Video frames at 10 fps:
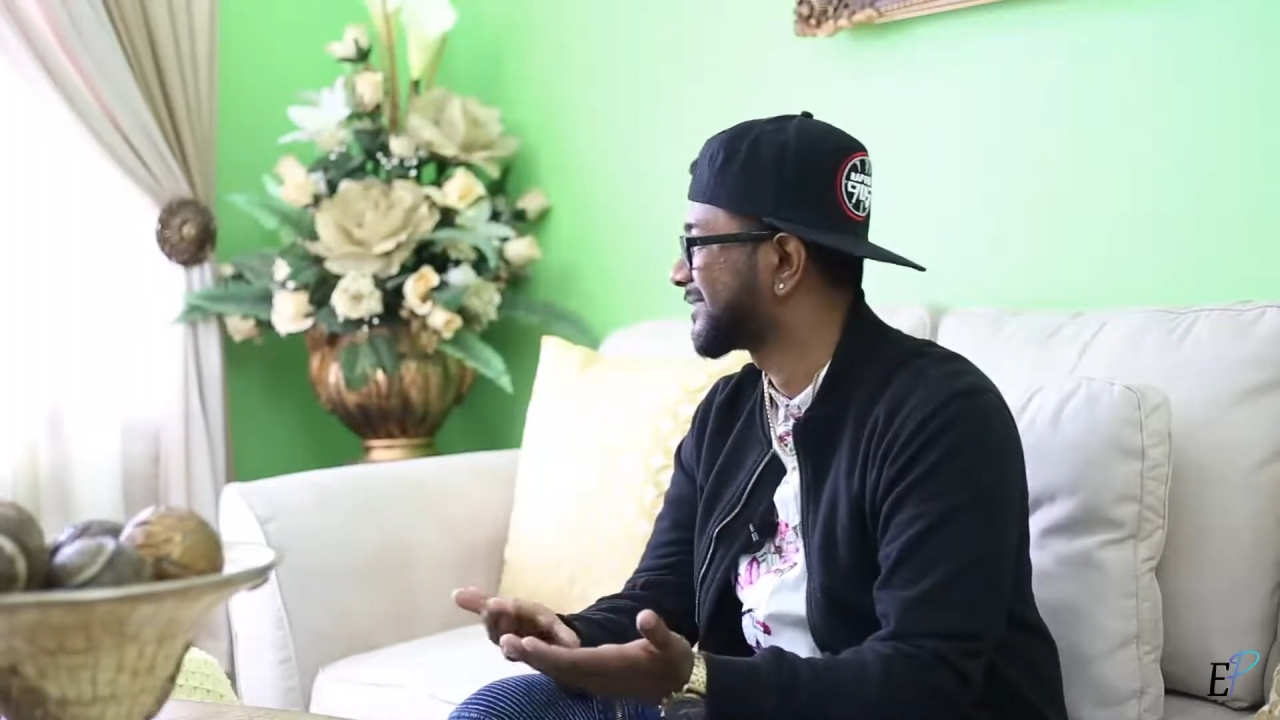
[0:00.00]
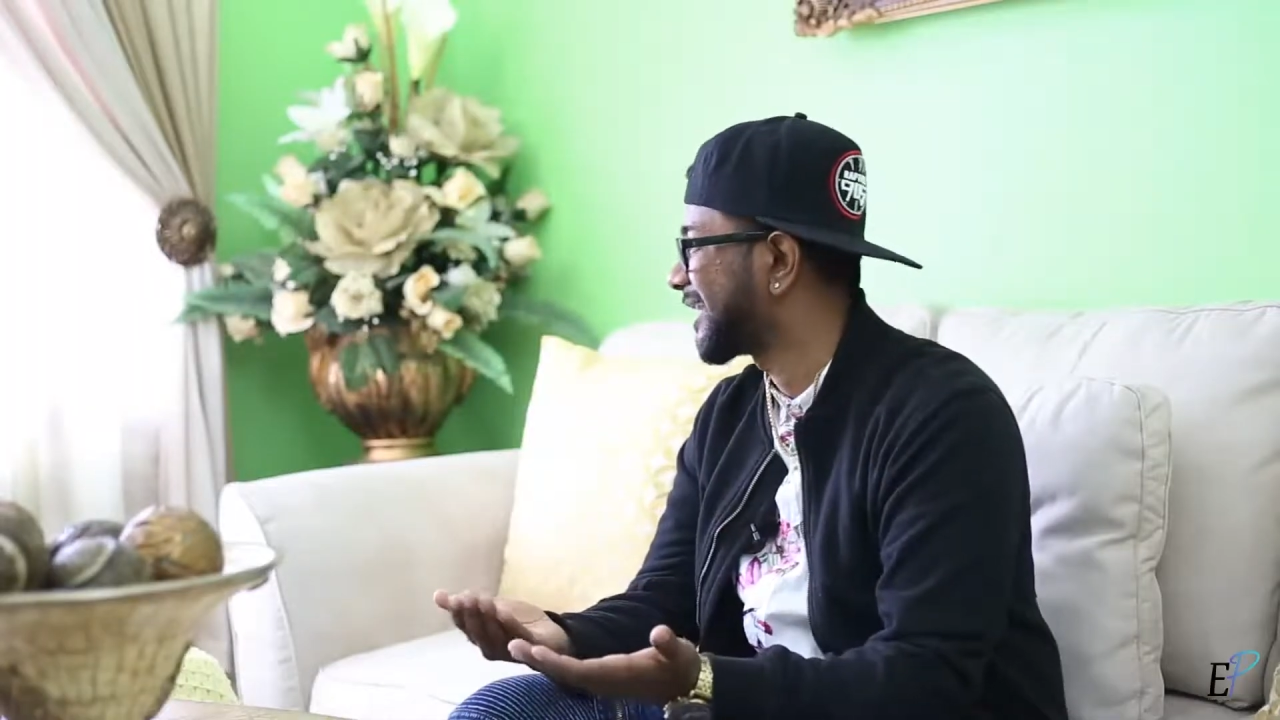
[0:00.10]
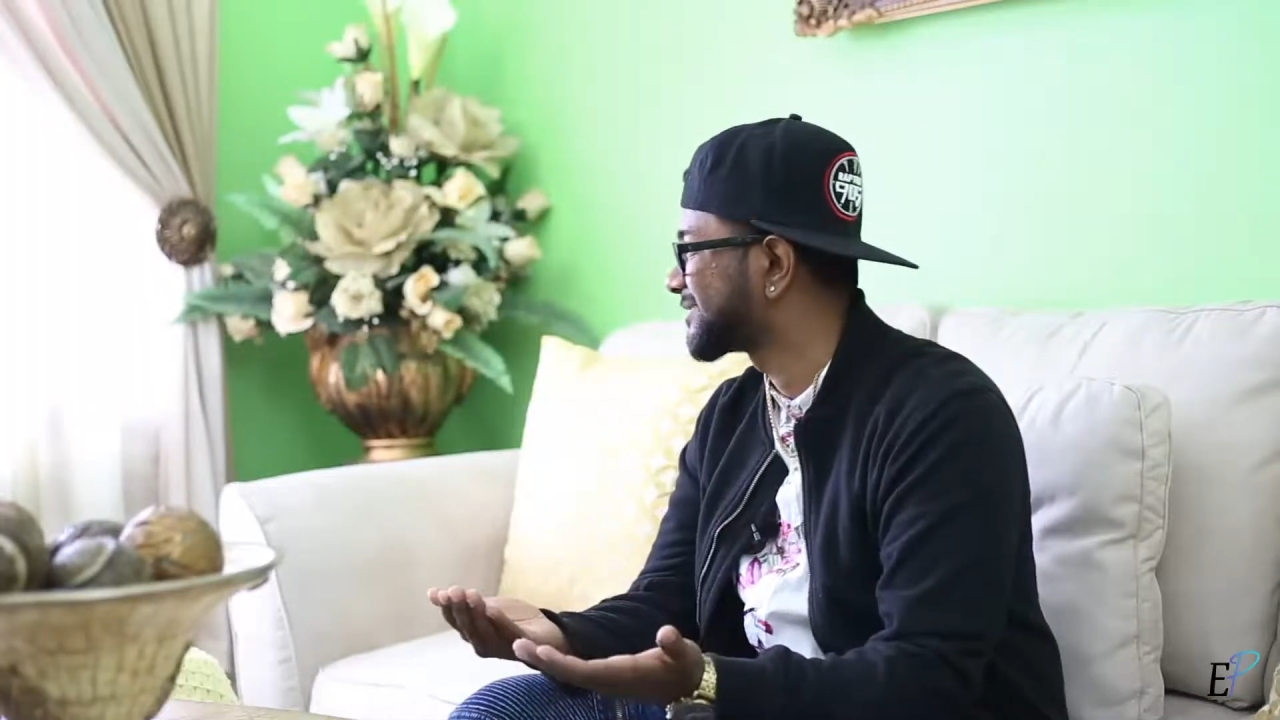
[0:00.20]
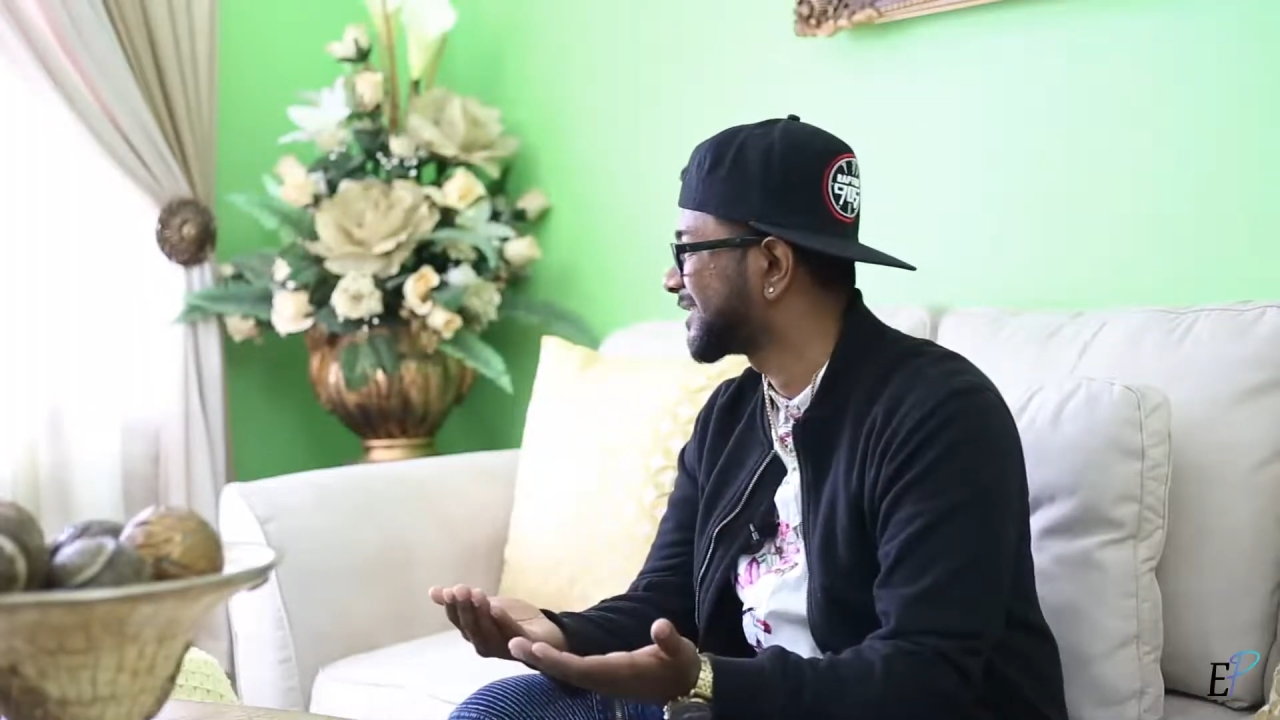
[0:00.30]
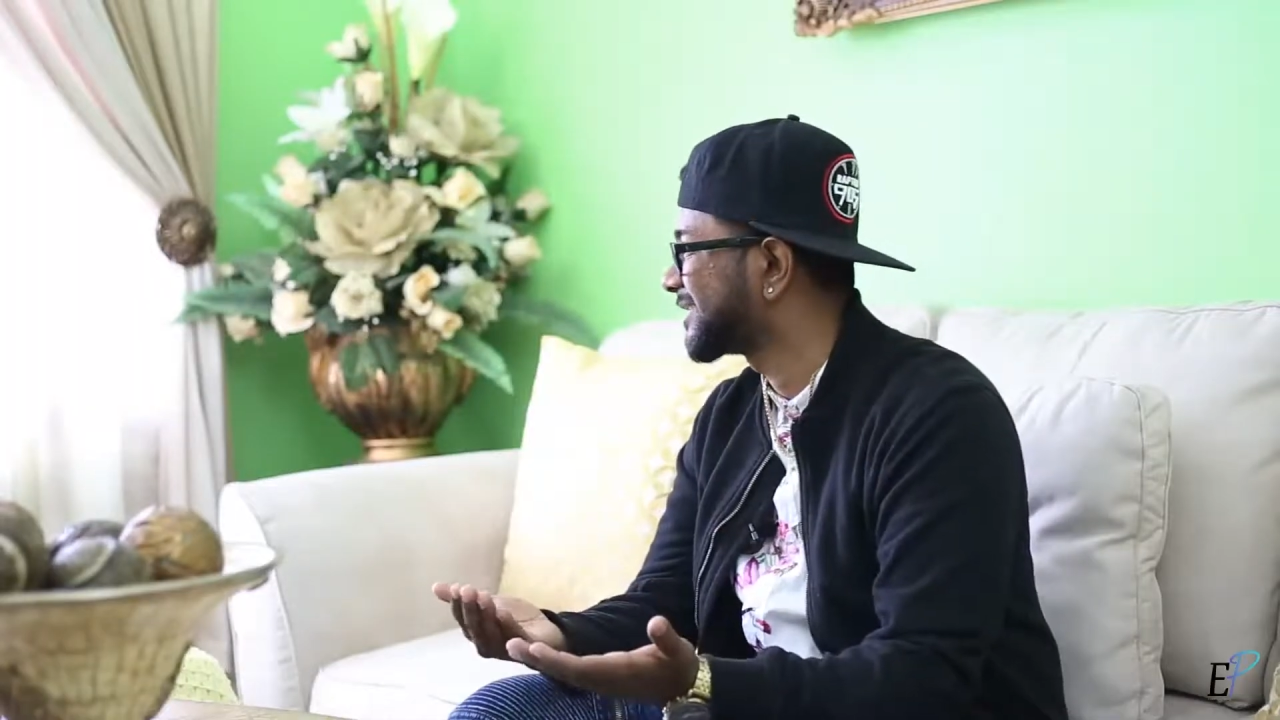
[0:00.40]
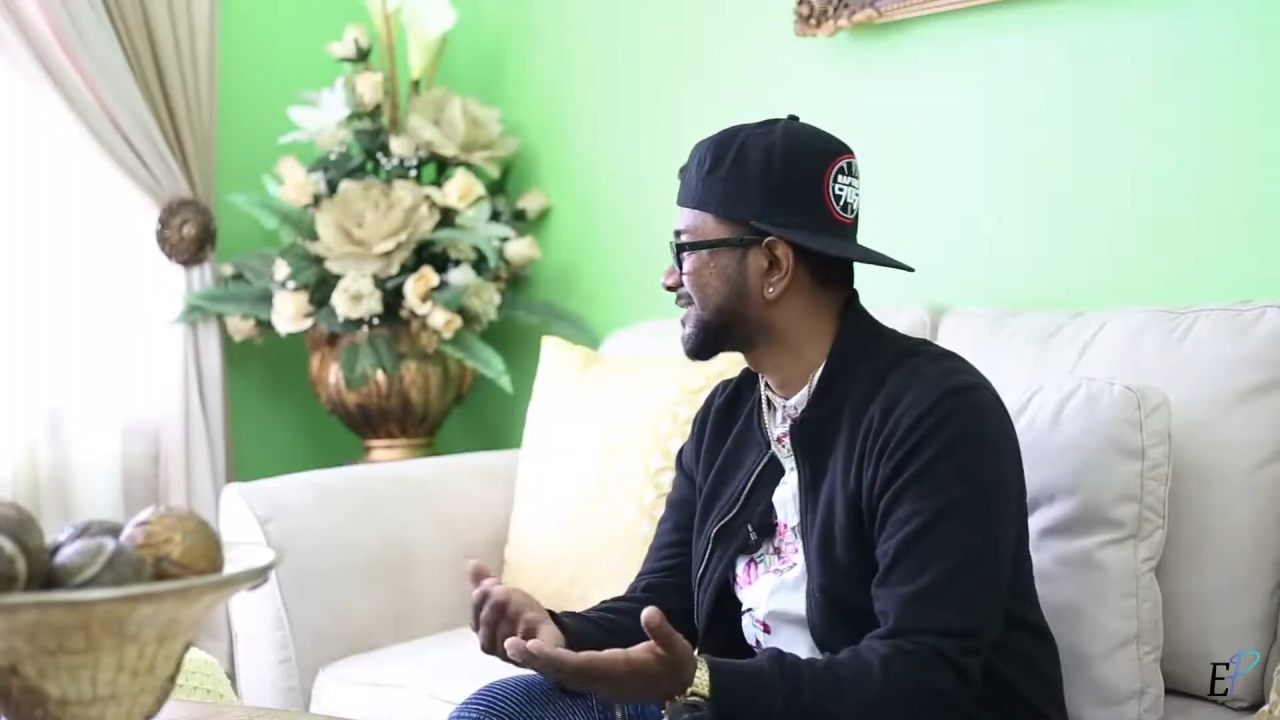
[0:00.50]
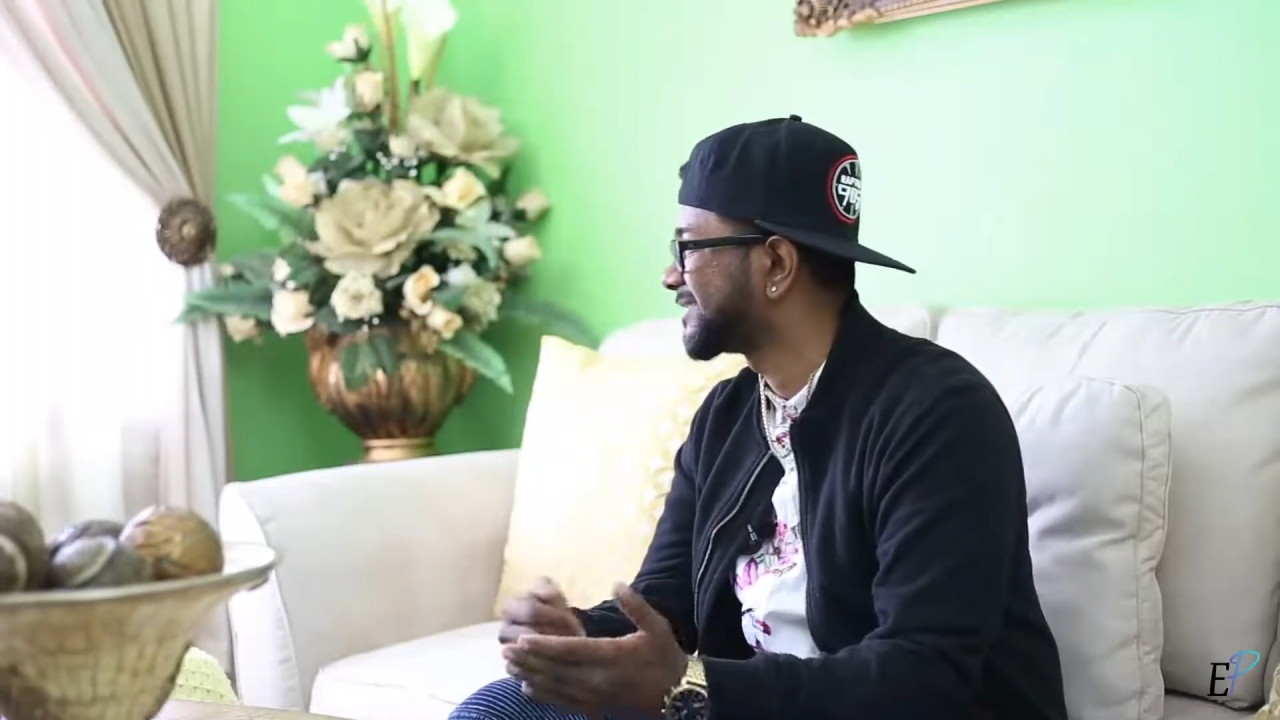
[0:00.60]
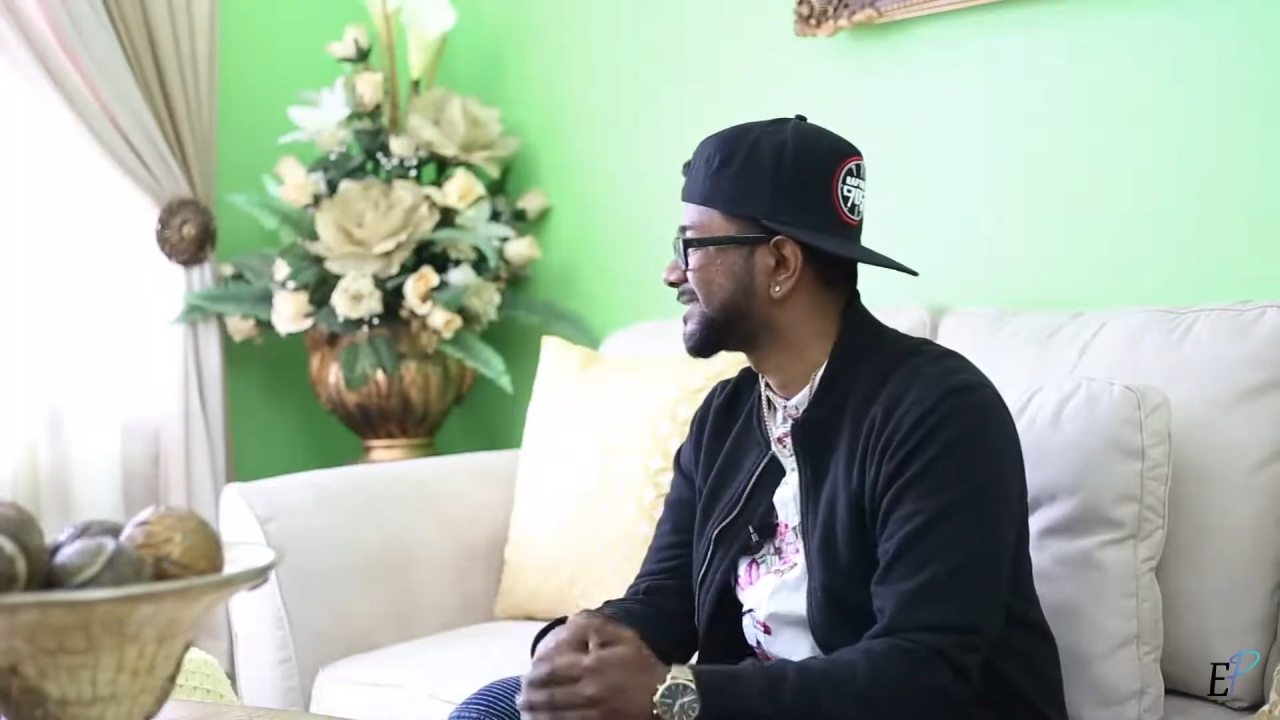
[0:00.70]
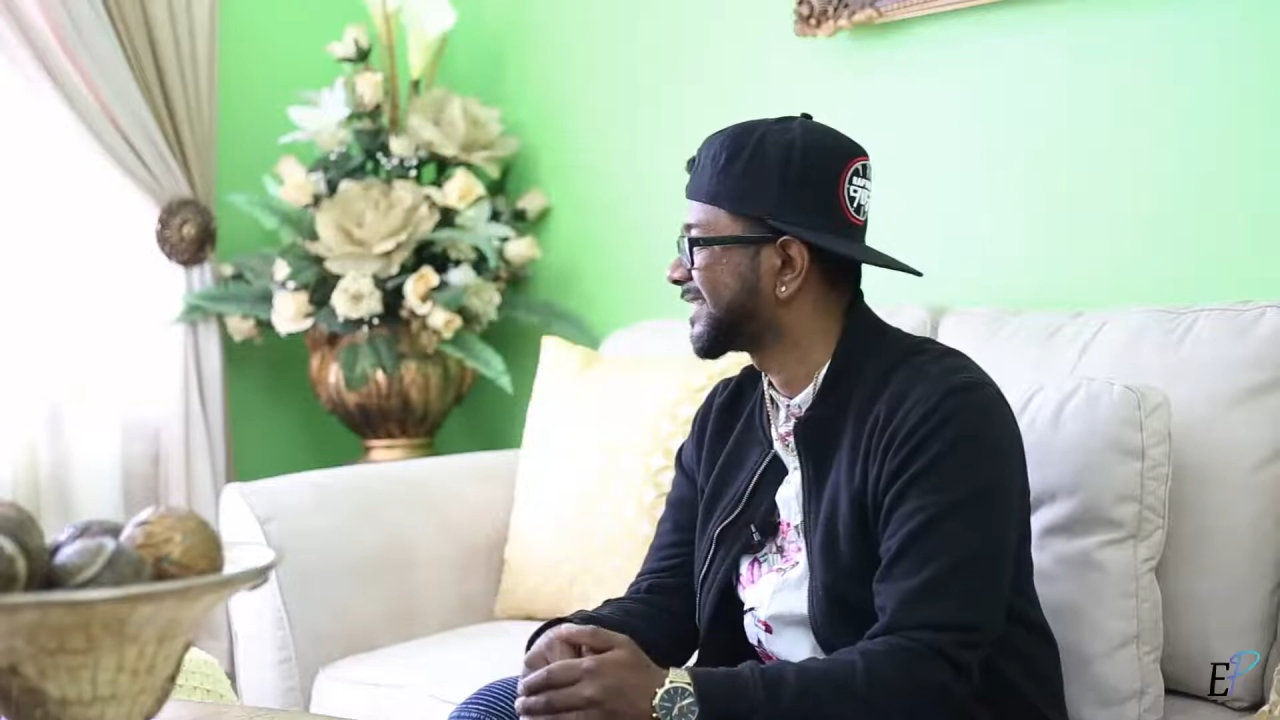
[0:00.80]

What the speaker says: cancellations.